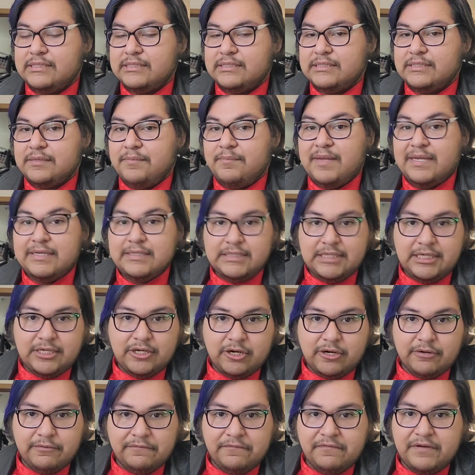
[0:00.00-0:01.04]
cemented
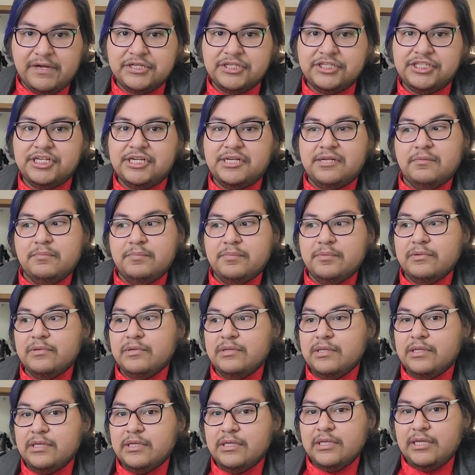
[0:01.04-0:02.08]
our friendship
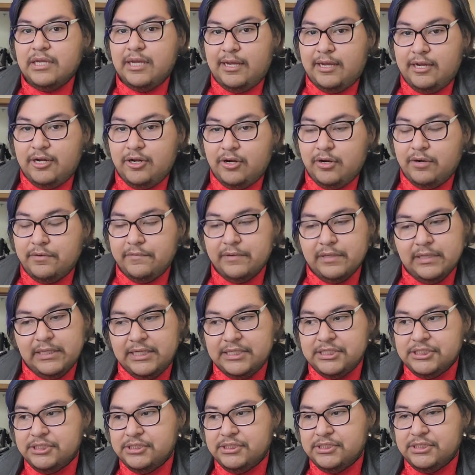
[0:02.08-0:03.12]
and our
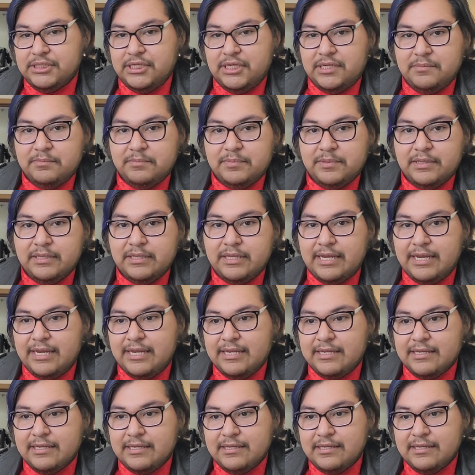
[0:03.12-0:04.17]
relationship.
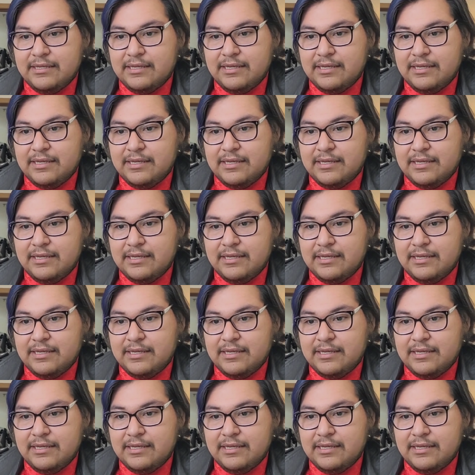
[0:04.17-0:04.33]
Like,